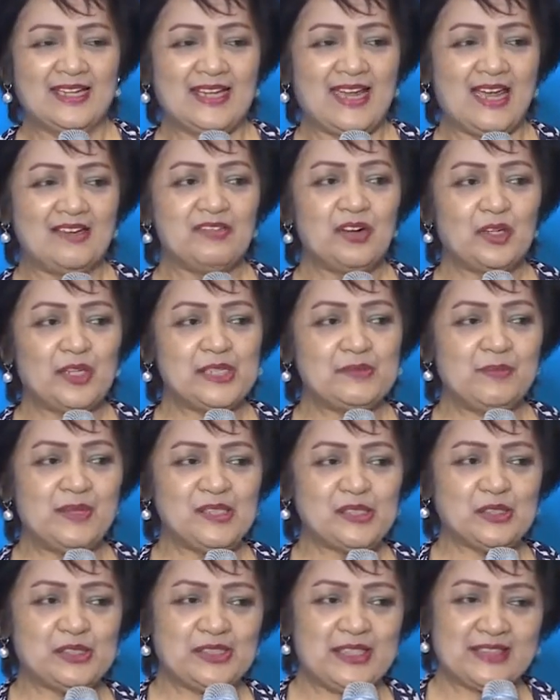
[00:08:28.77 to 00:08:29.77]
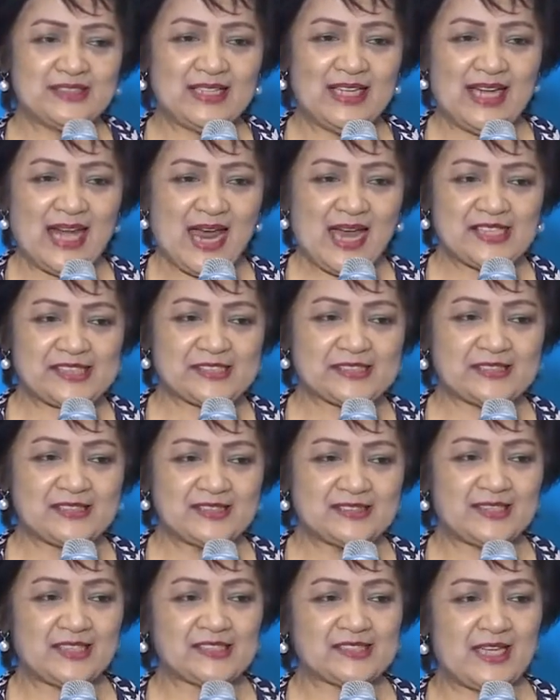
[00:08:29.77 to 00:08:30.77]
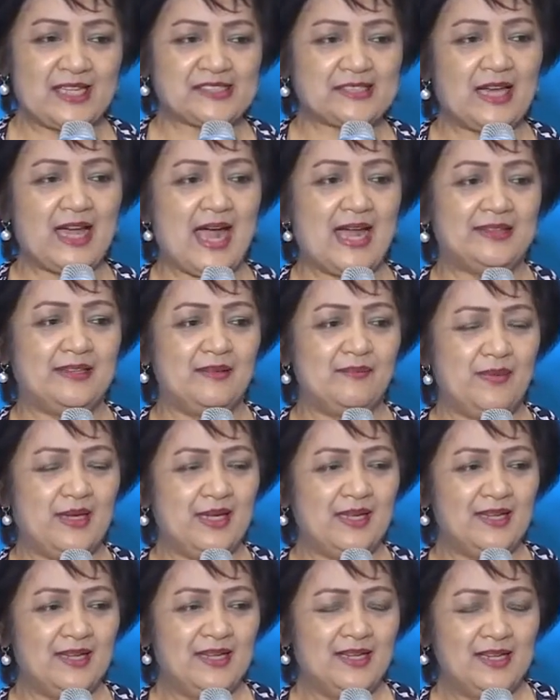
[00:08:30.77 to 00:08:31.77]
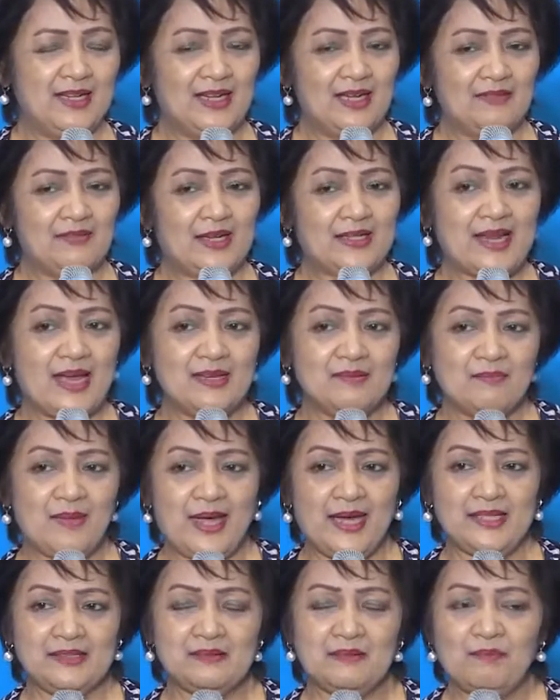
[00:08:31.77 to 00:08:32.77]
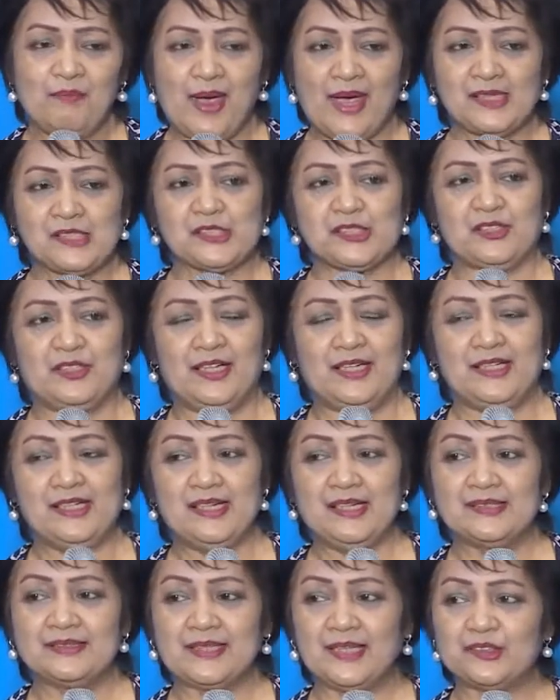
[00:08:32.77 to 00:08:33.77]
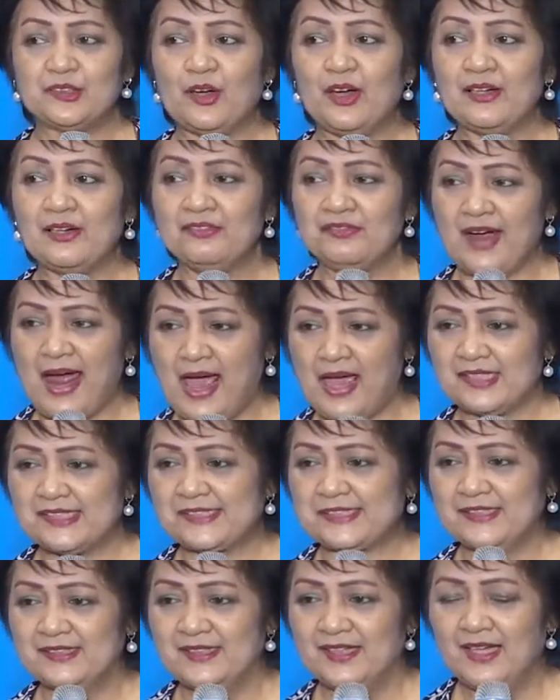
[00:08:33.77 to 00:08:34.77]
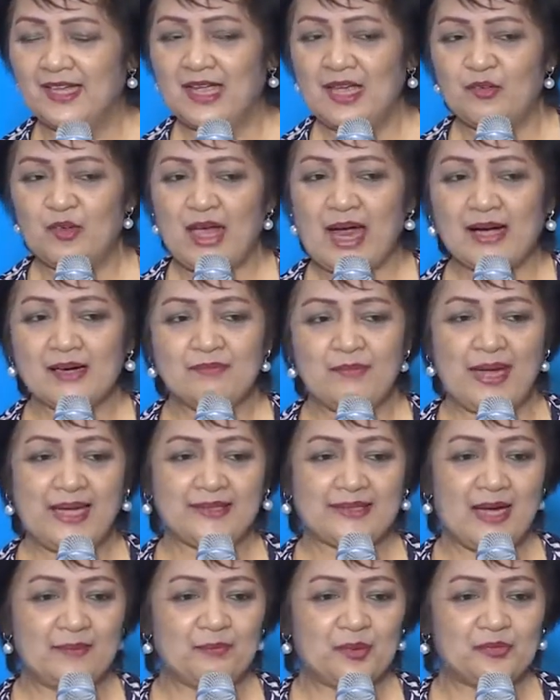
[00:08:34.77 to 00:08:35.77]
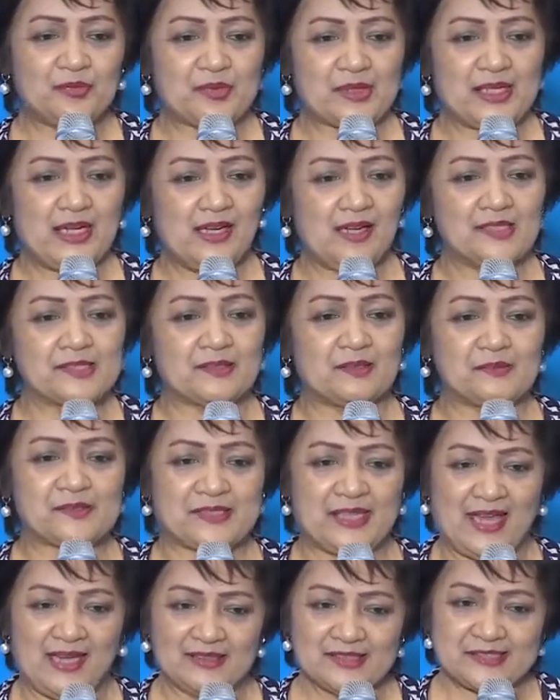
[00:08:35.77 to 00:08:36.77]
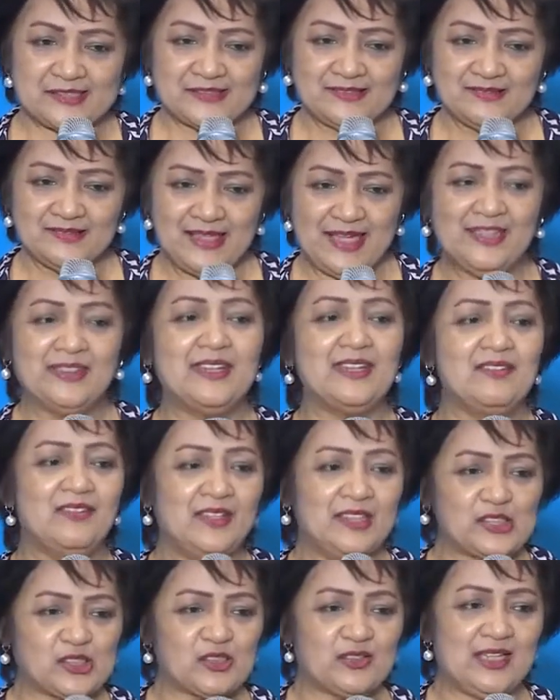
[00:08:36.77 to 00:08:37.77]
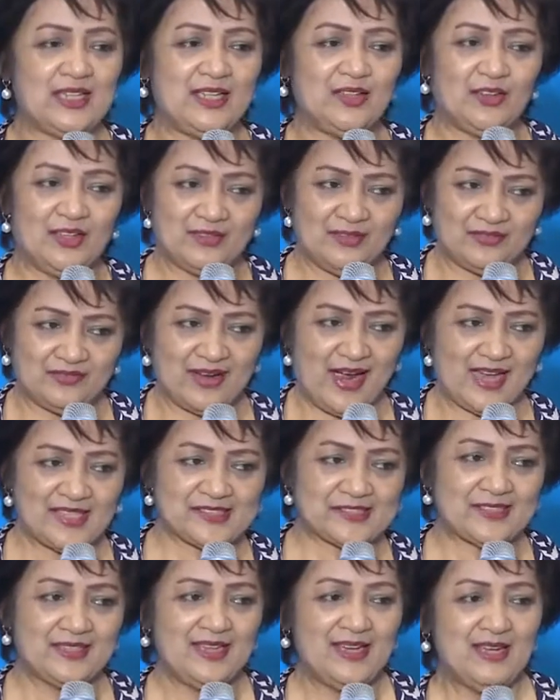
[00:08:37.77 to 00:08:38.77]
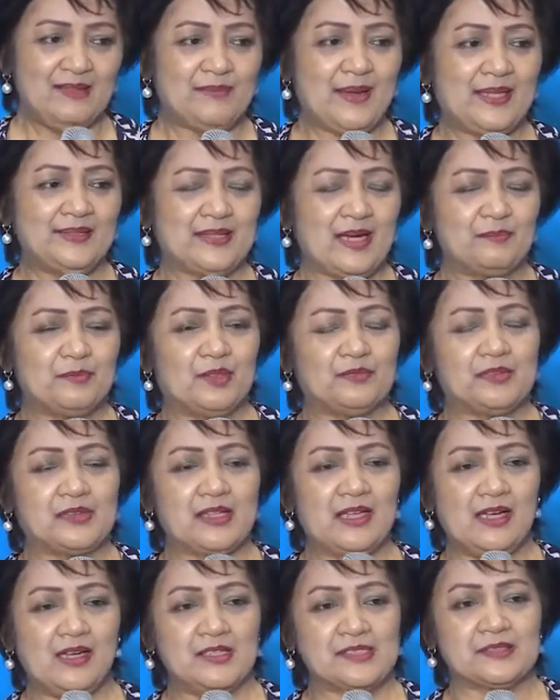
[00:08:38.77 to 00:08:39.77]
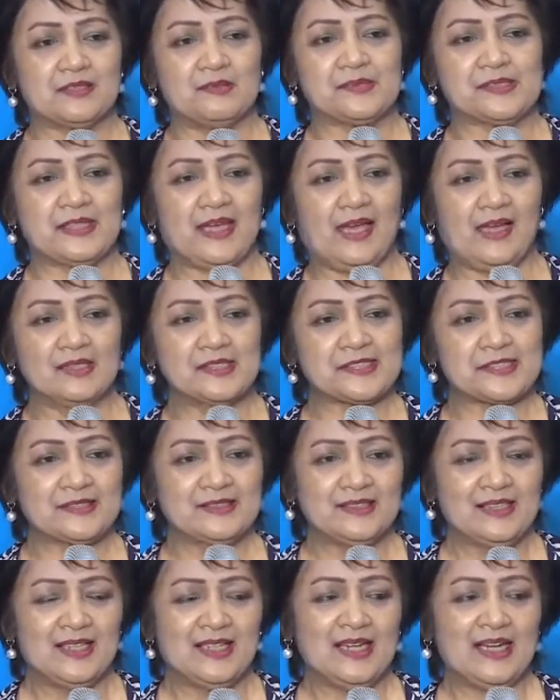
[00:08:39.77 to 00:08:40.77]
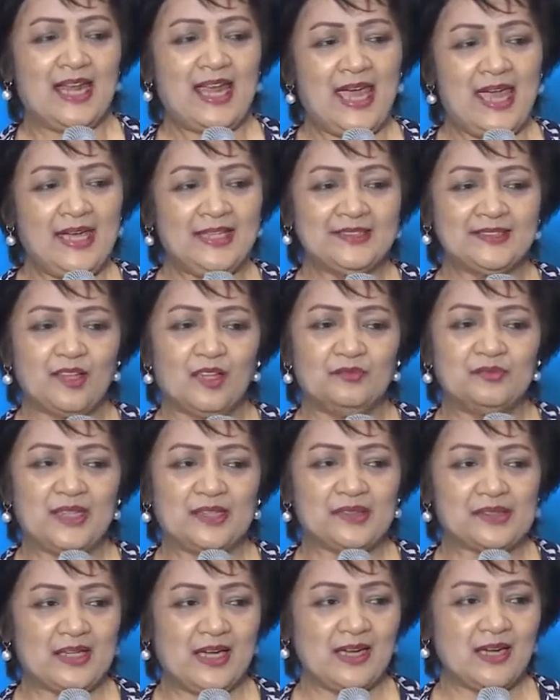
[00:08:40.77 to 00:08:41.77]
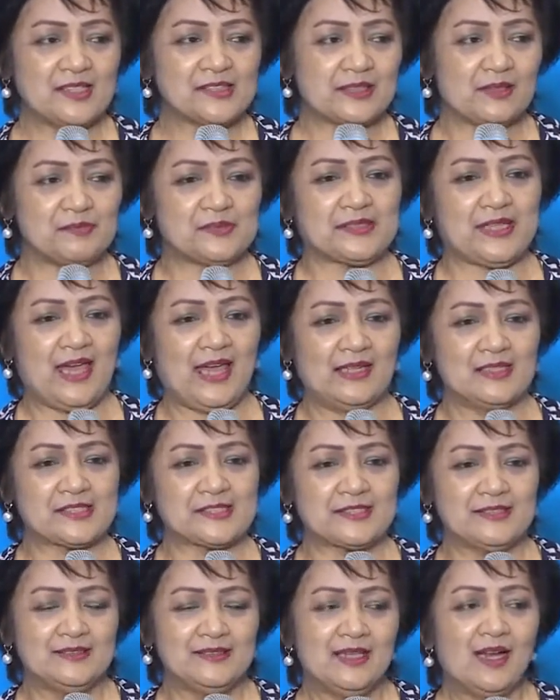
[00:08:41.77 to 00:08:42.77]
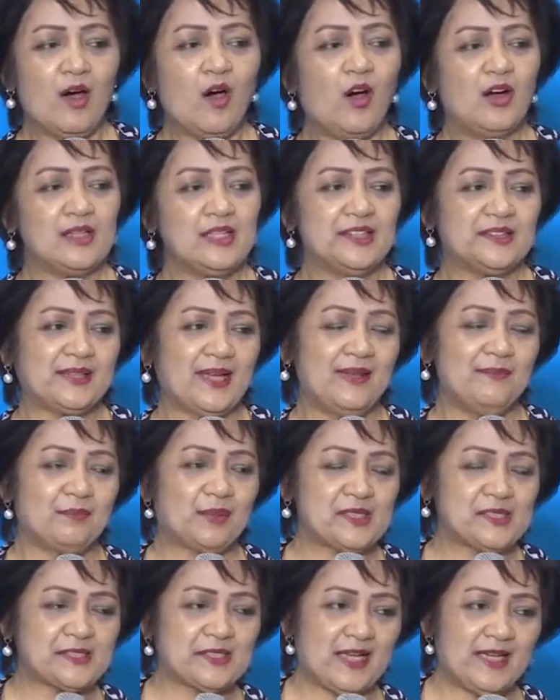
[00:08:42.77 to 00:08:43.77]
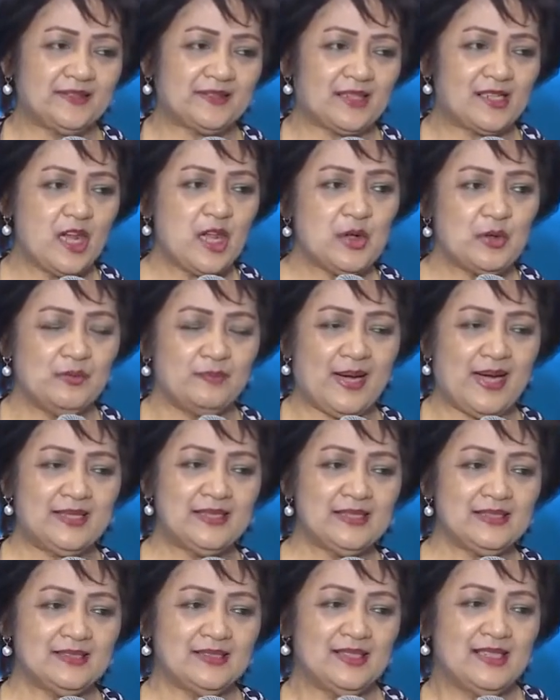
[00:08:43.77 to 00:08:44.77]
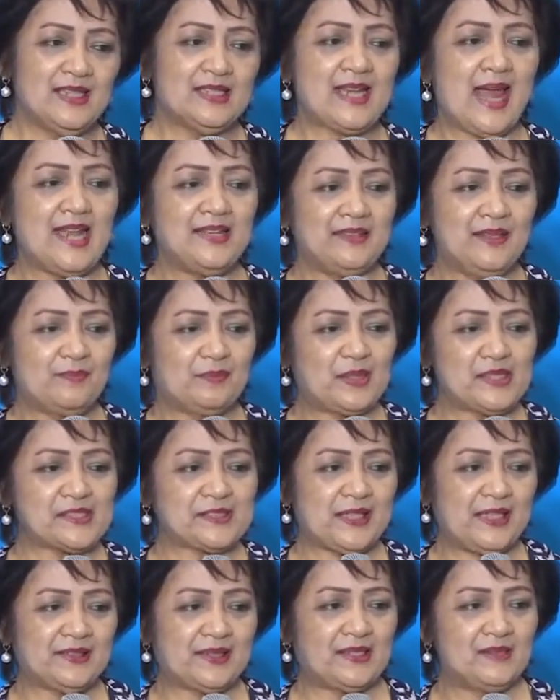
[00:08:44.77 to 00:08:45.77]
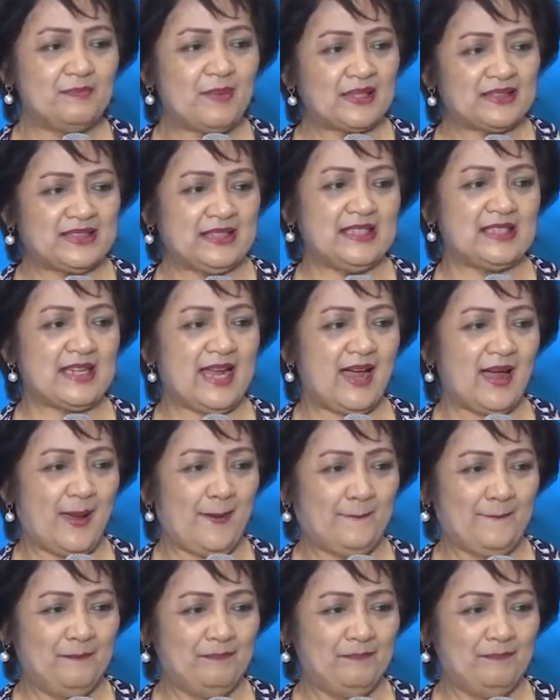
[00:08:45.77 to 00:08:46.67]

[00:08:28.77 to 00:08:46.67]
have heard me during the last Success Academy when I made mention that all of us, we are made up of trillions of cells, individually all of us, made up of trillions of cells. And of the trillions of cells, only 10% are human, 90% are bacteria.